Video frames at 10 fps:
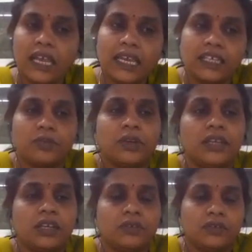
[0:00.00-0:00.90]
I'll
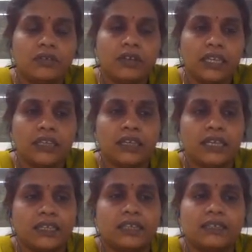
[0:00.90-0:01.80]
explain in the
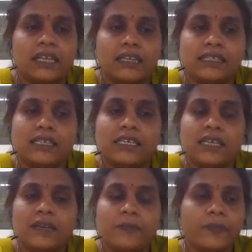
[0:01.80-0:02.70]
later session.